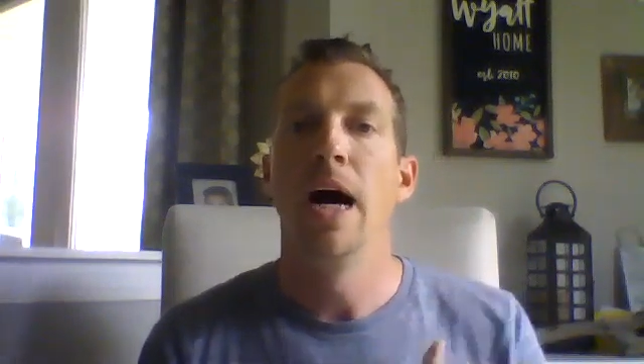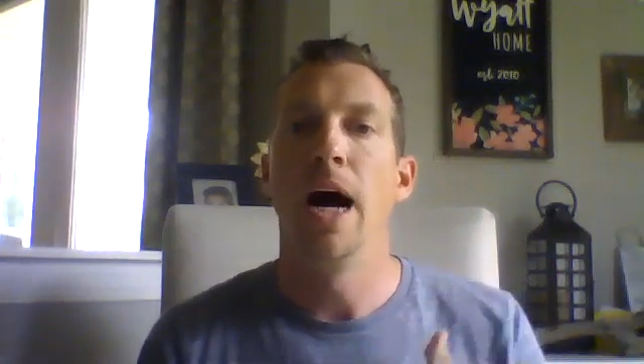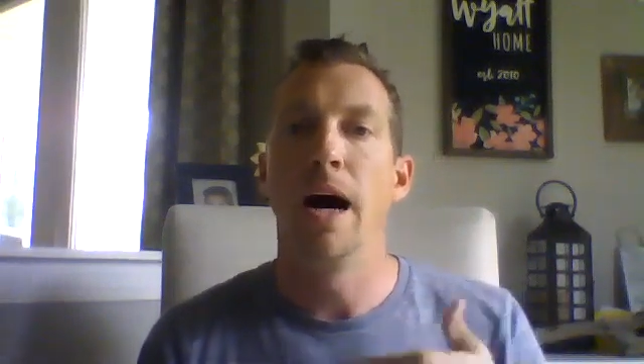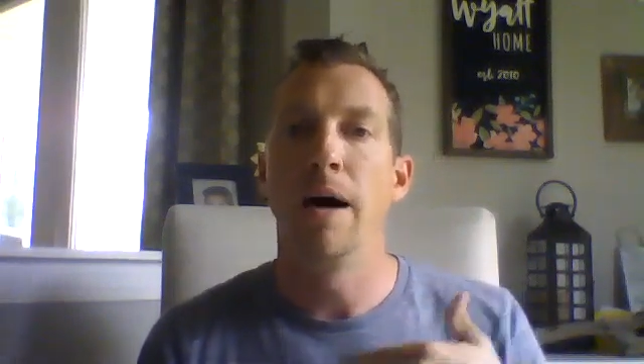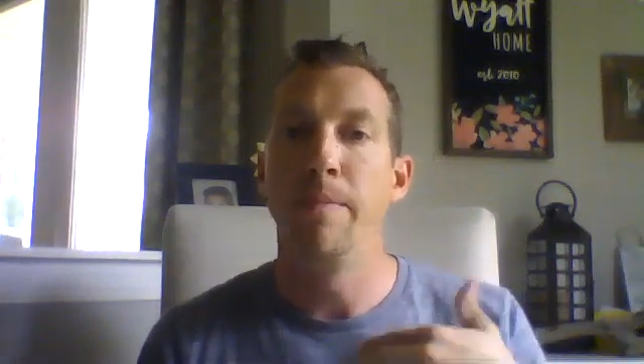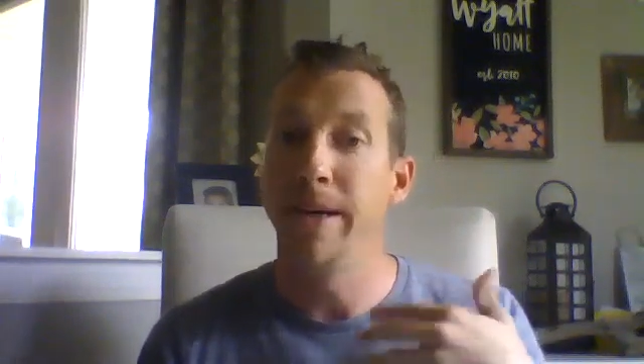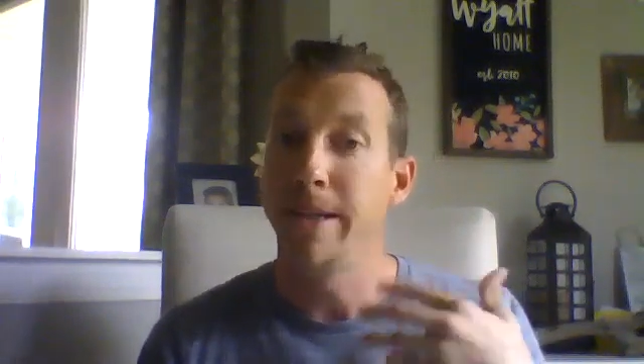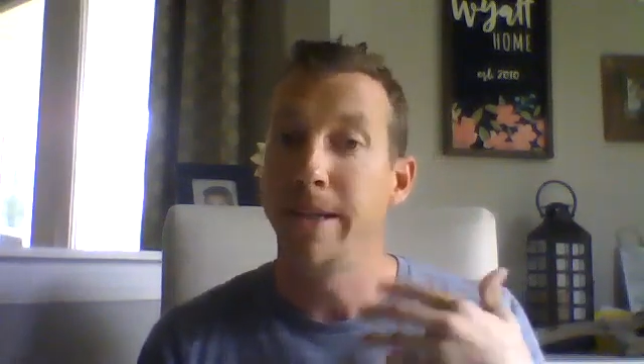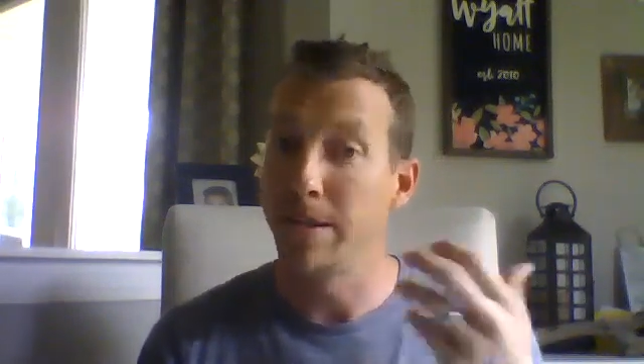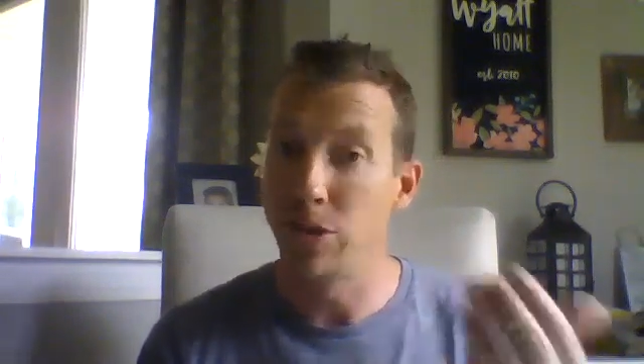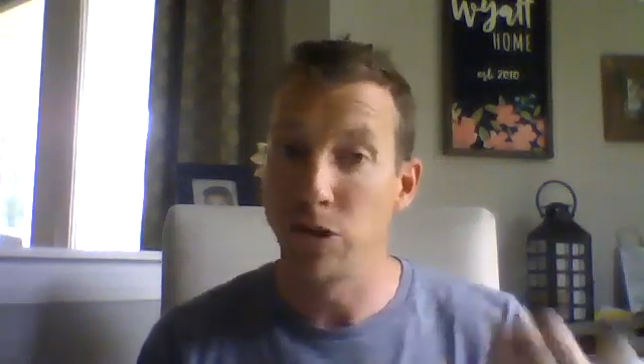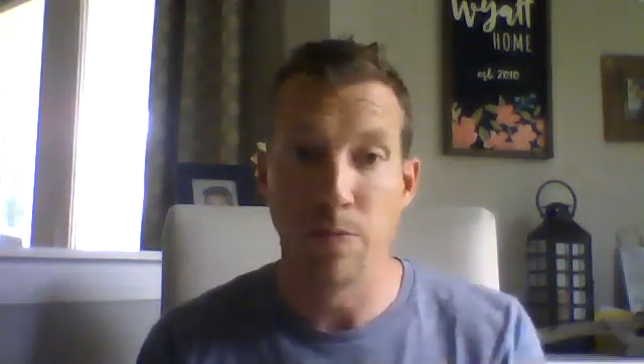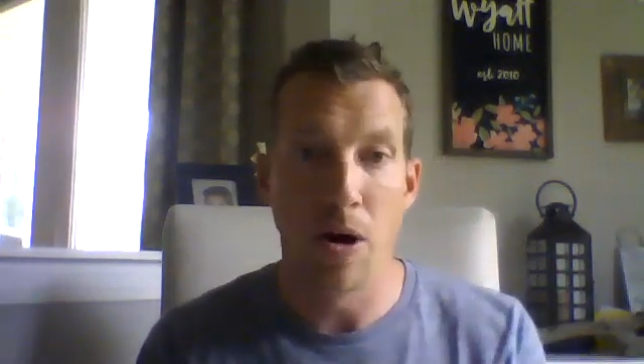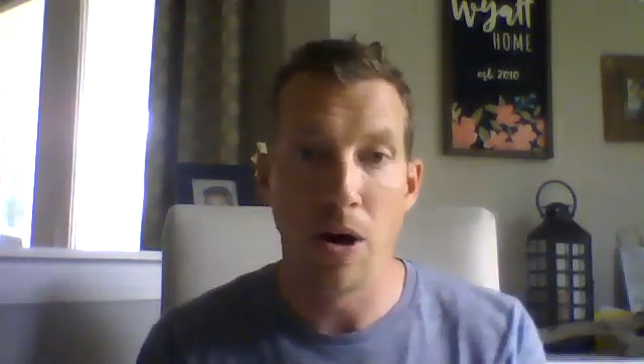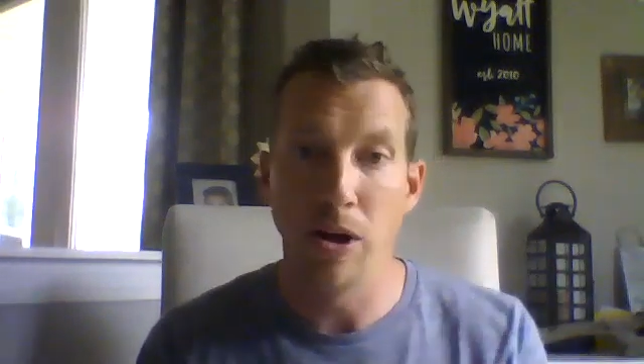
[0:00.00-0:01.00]
It's a
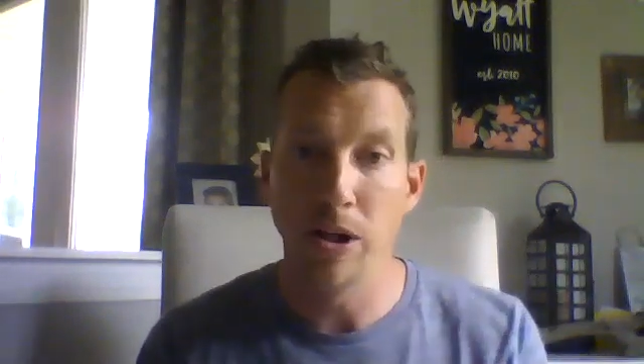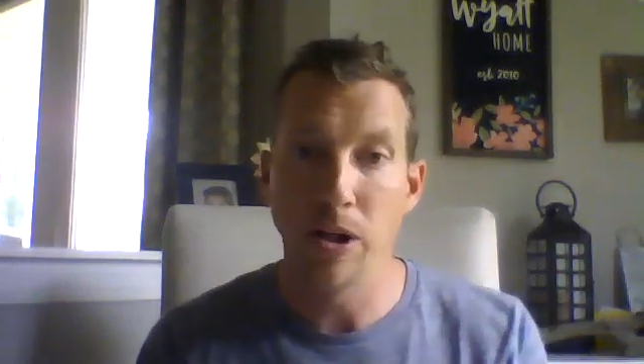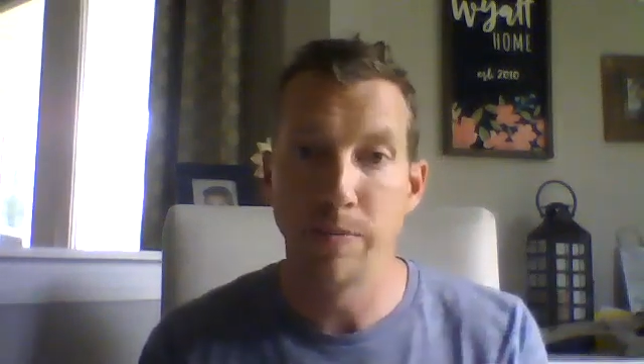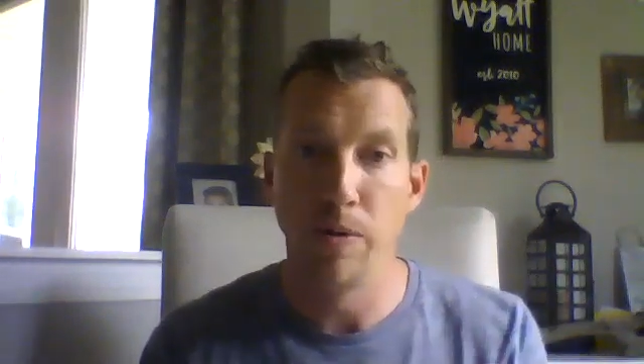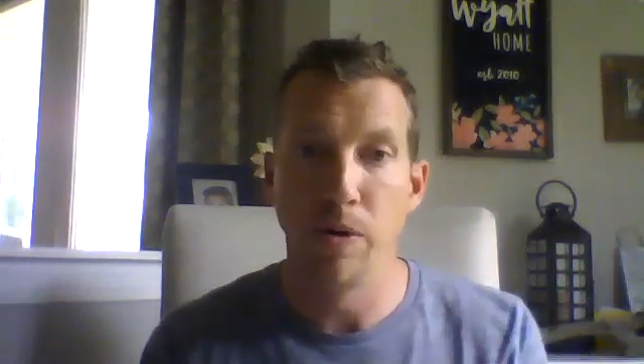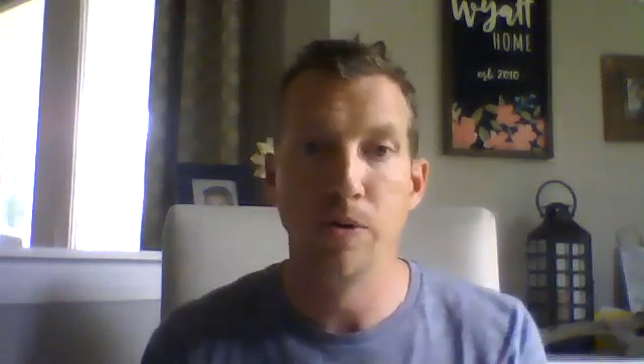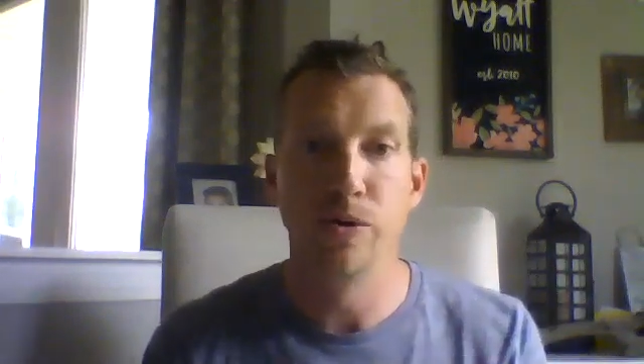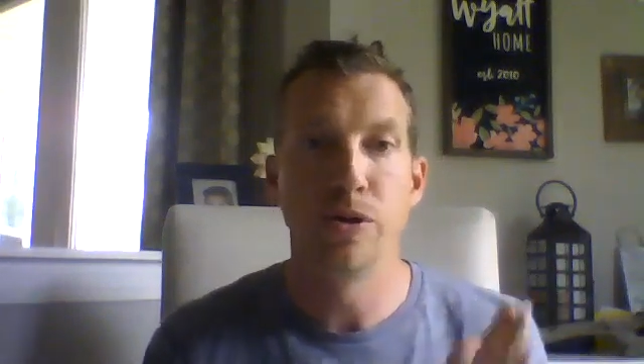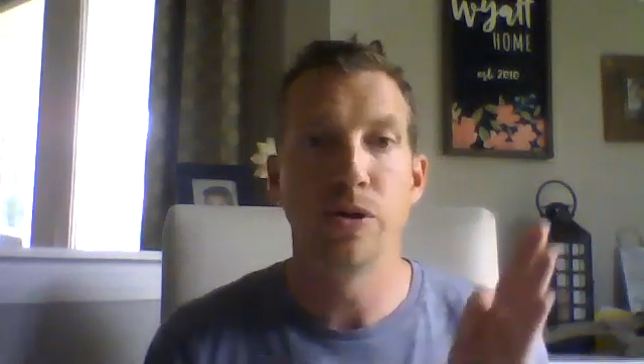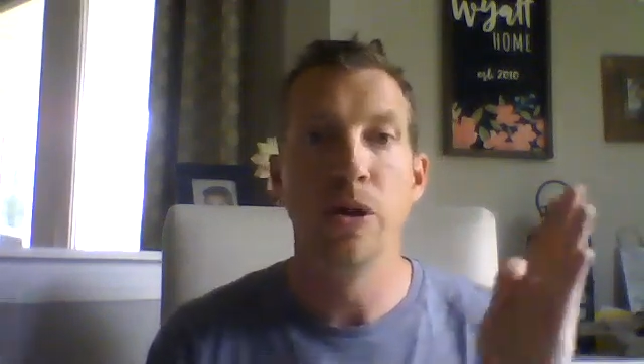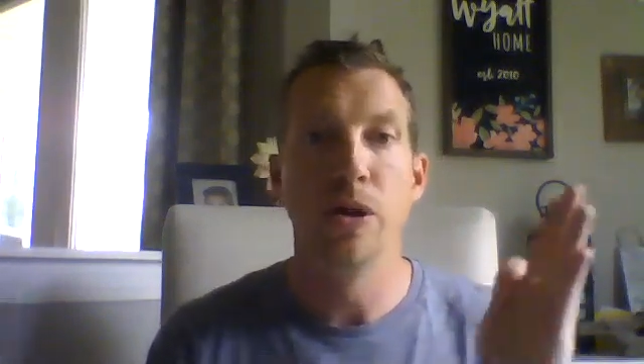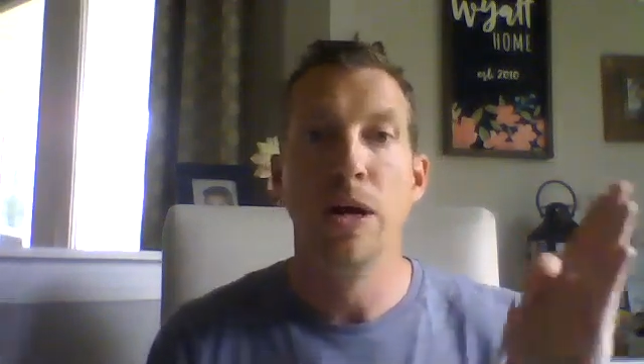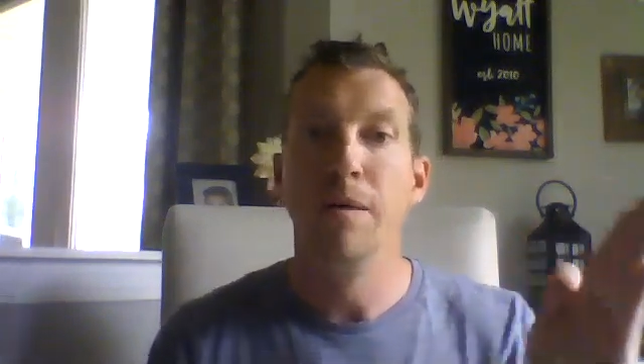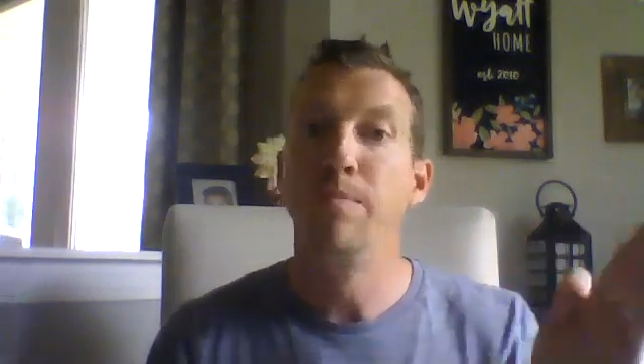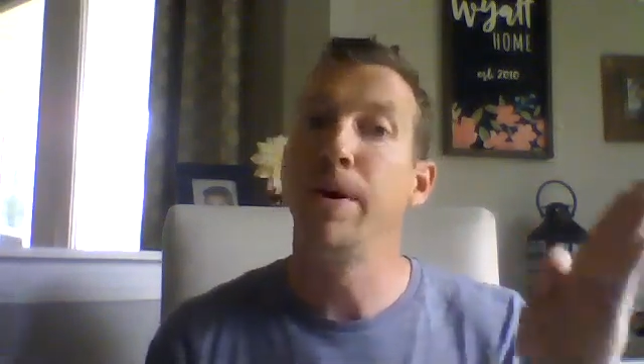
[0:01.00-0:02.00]
small exposure,